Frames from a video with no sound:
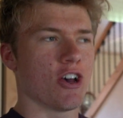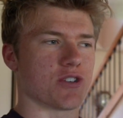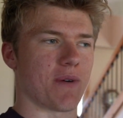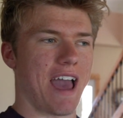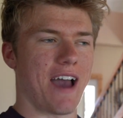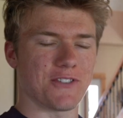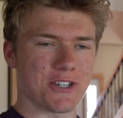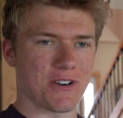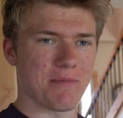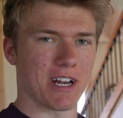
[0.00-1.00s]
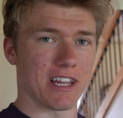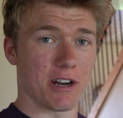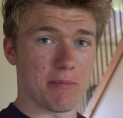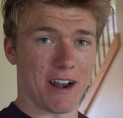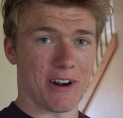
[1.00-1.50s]
So we have to trim it a
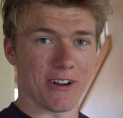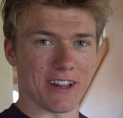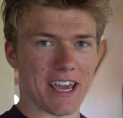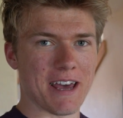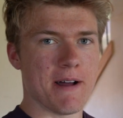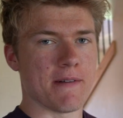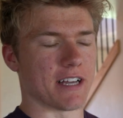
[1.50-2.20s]
little bit early.